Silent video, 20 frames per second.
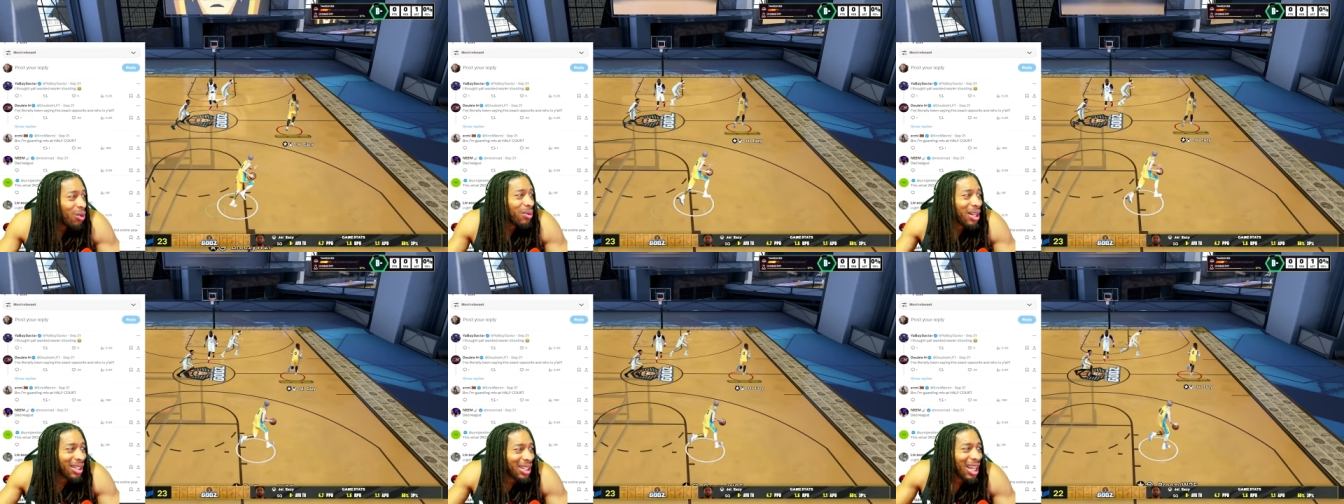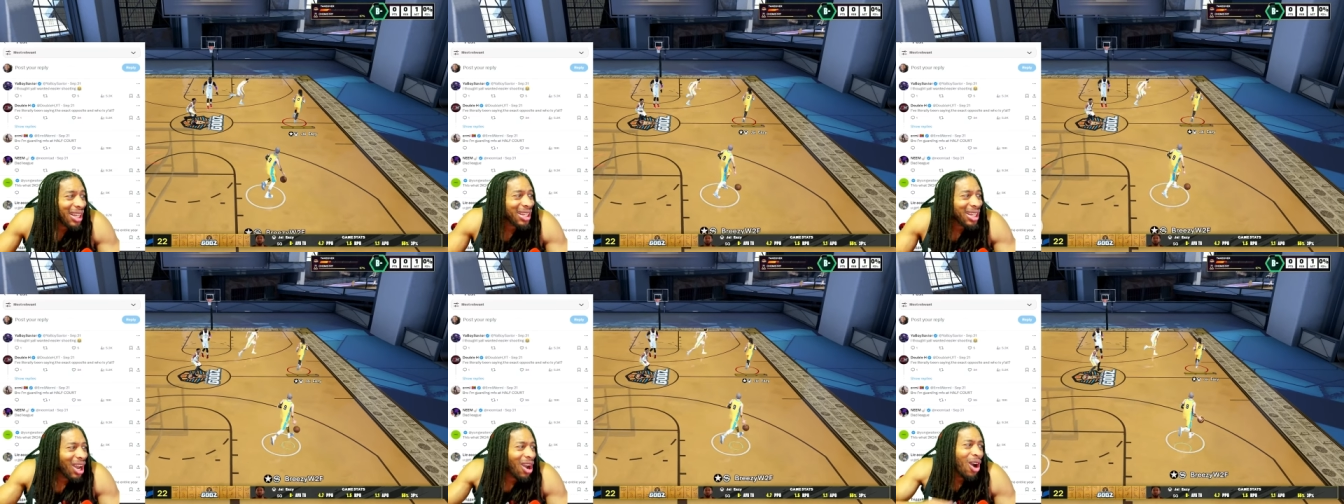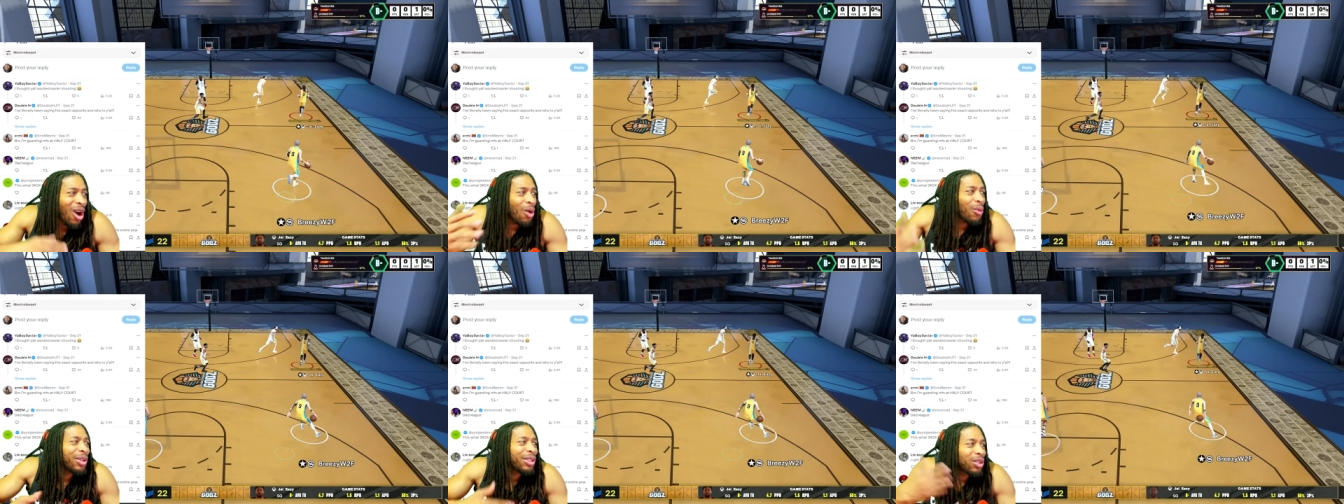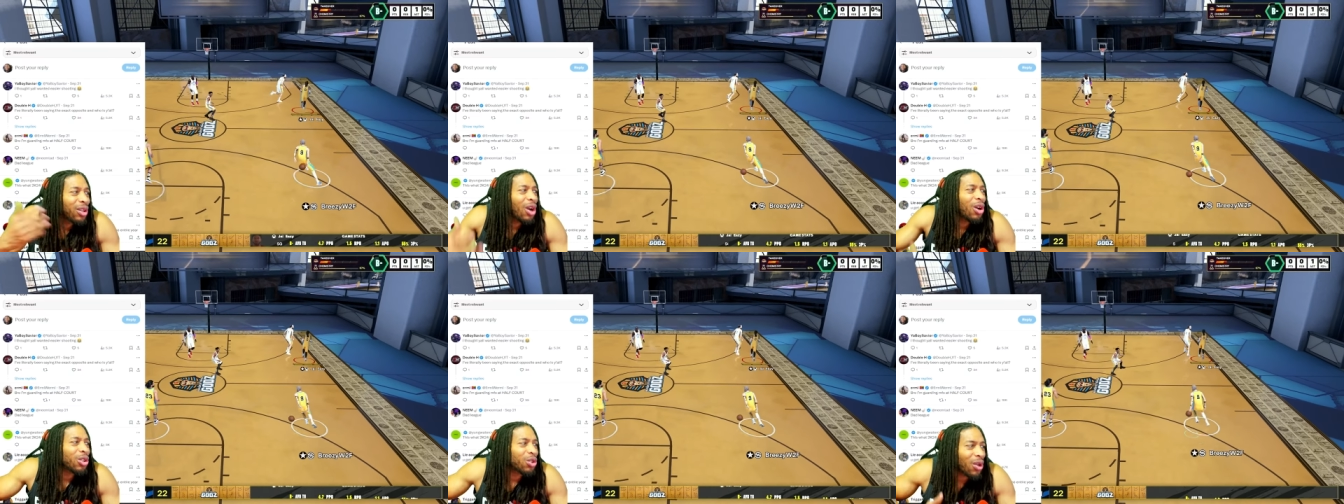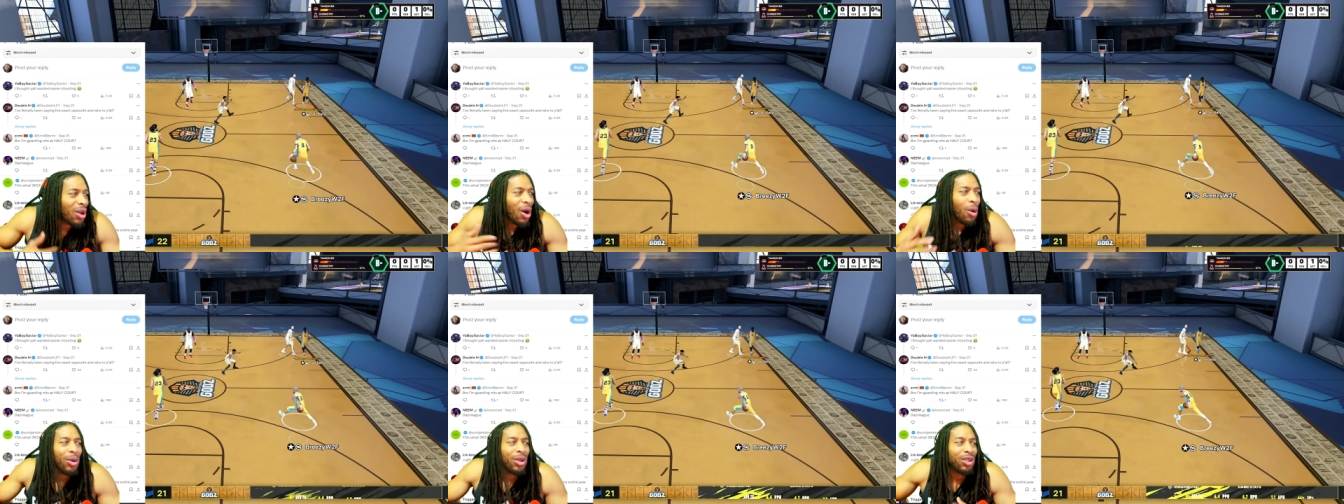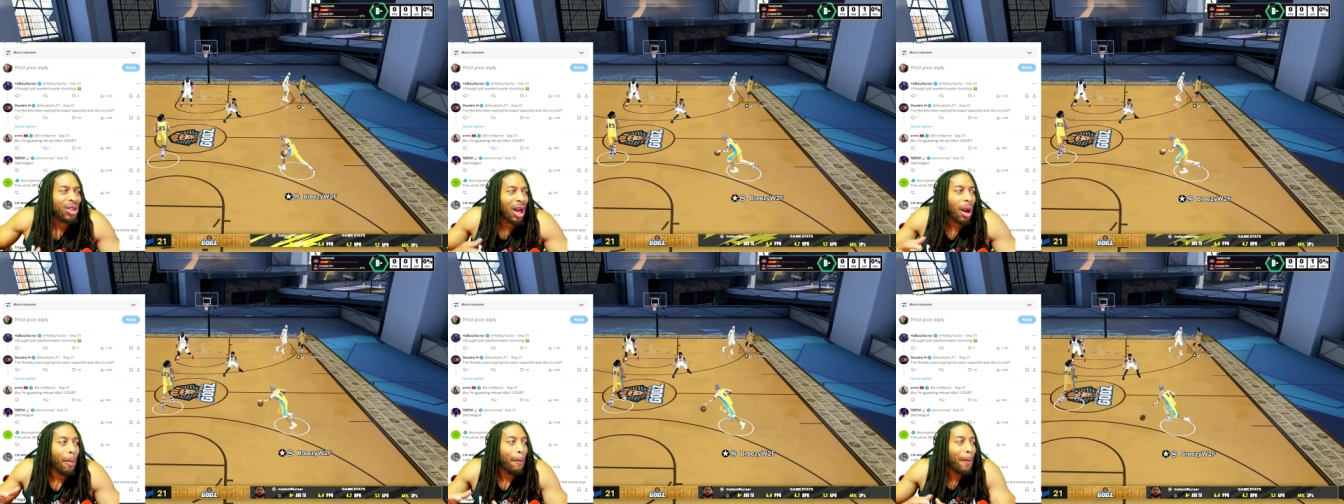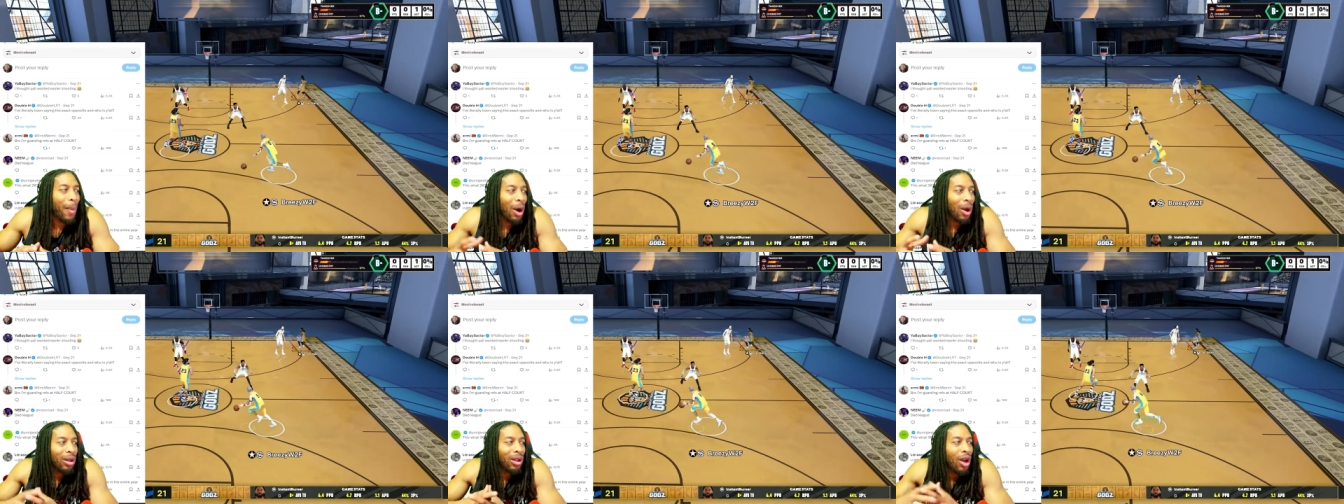Like, y'all always all try, always try
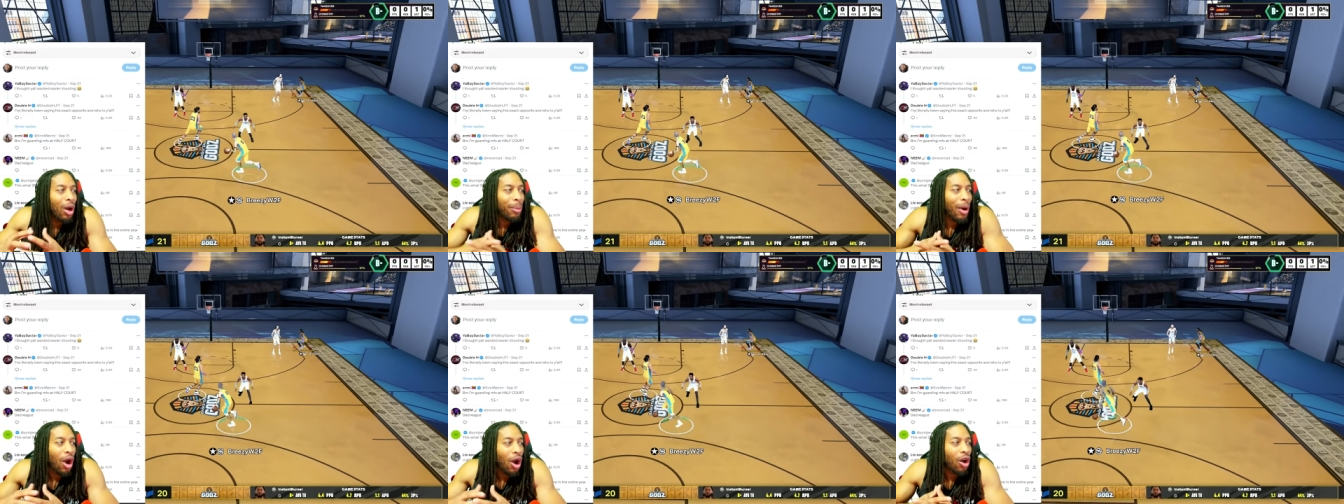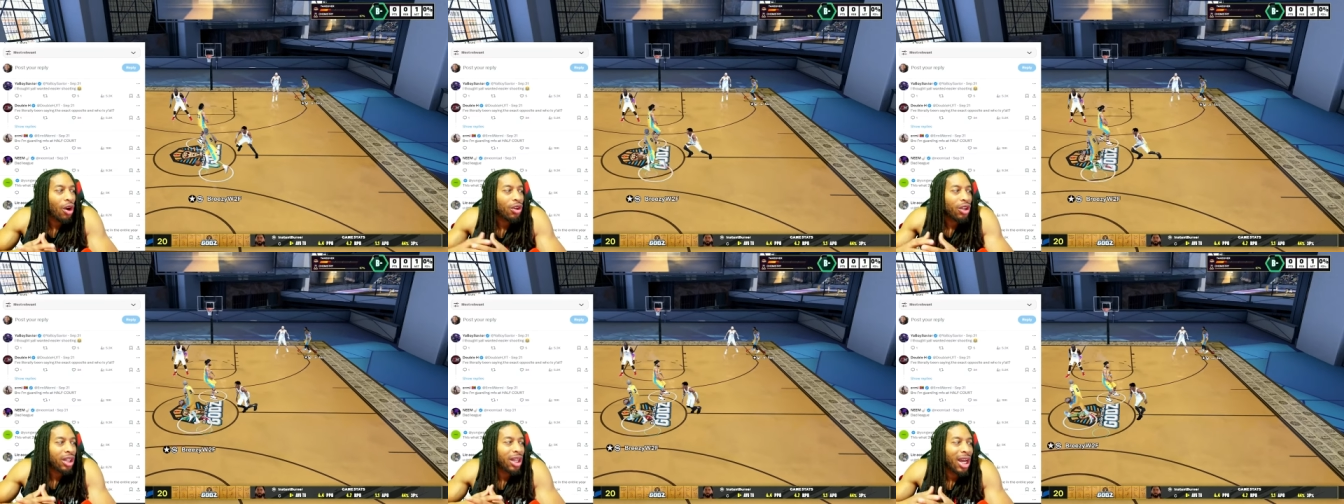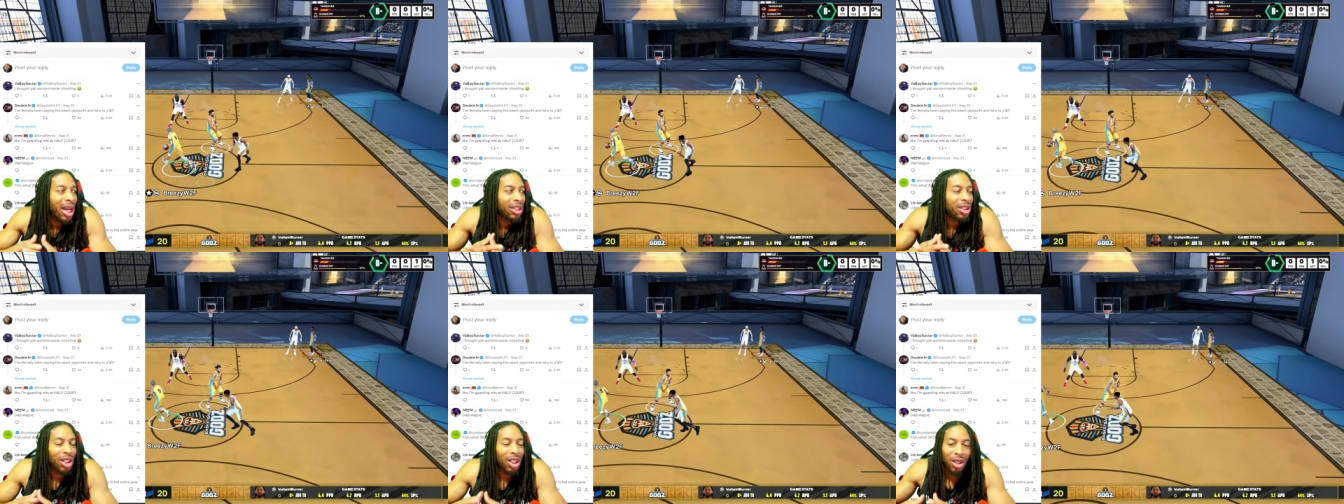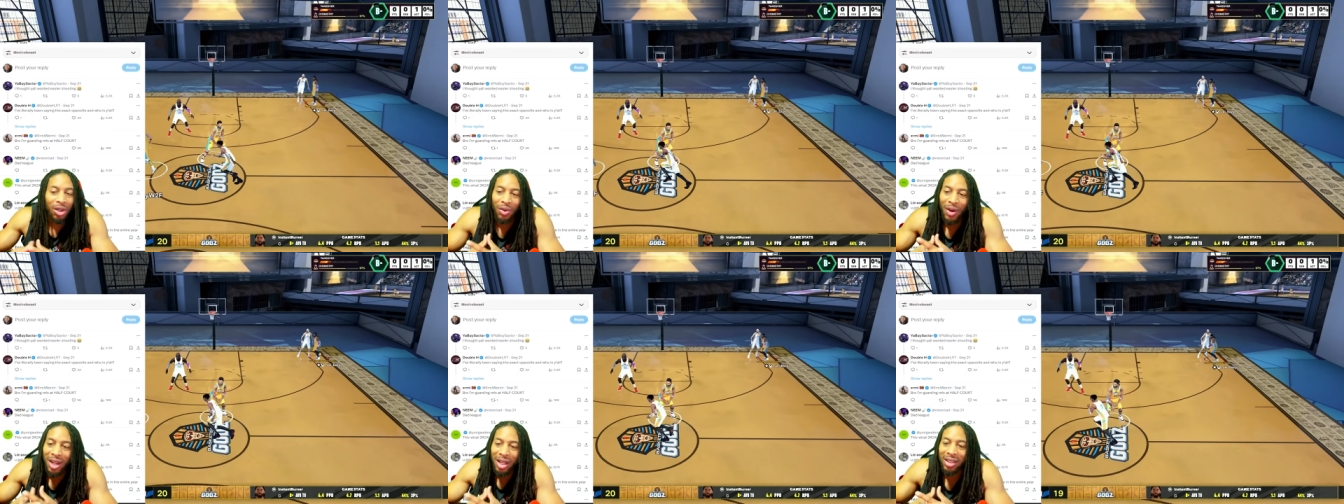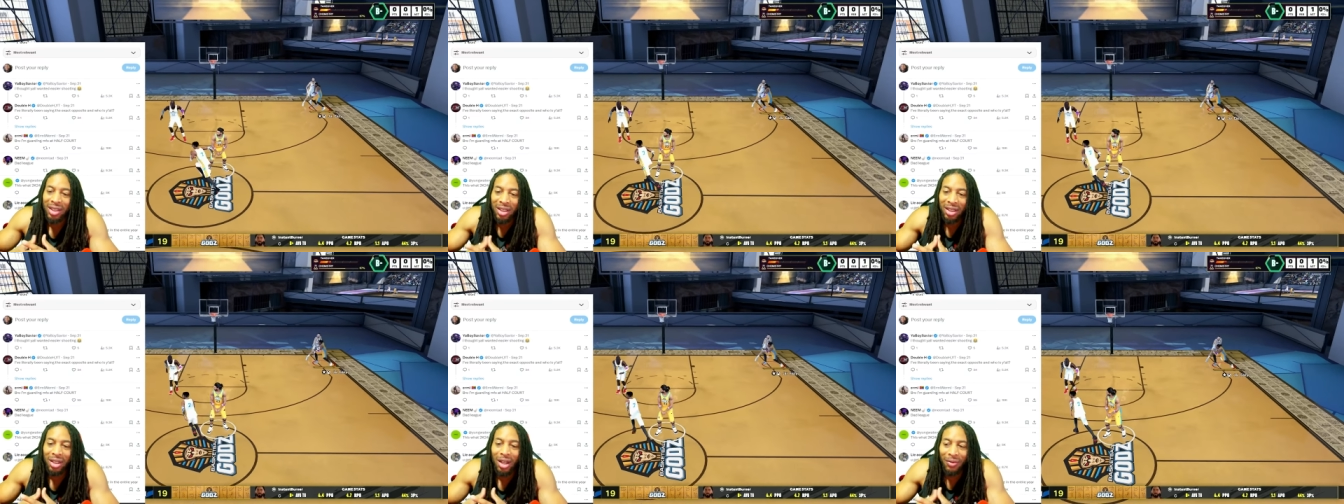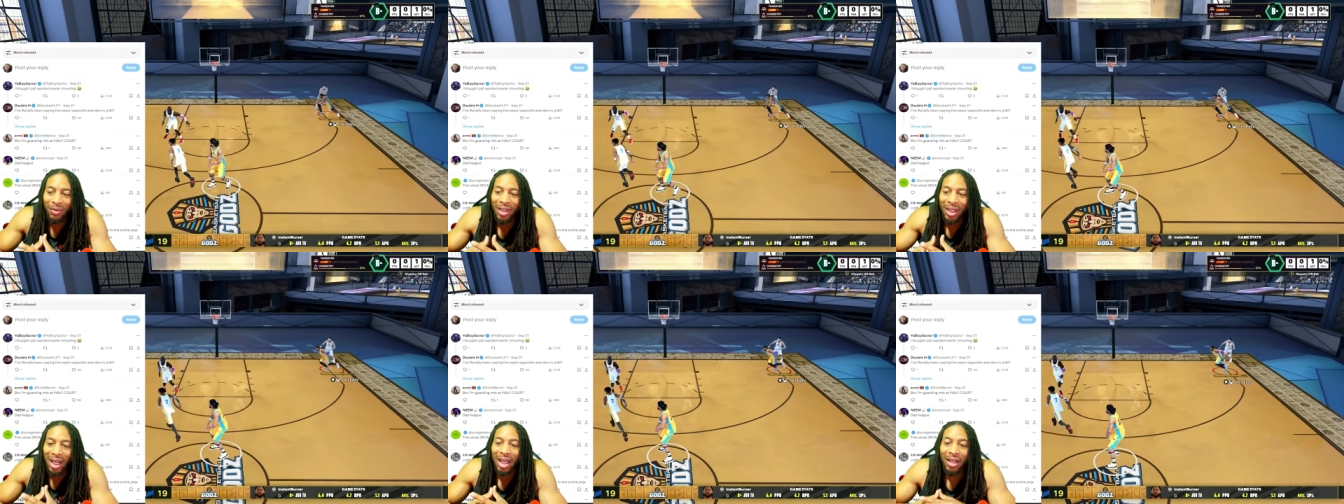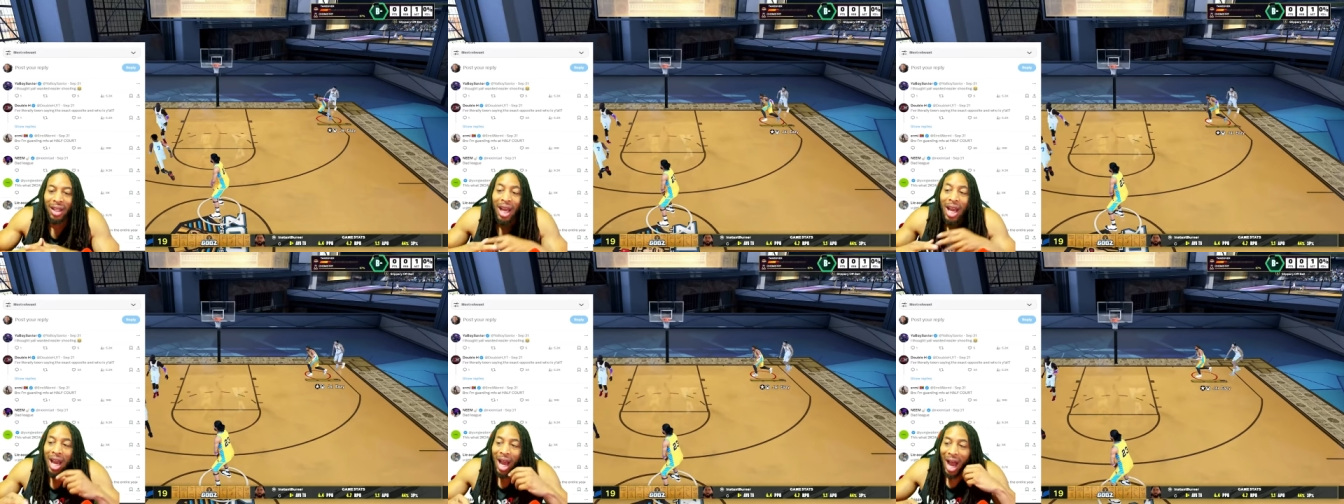to lump all the content creators and stuff together.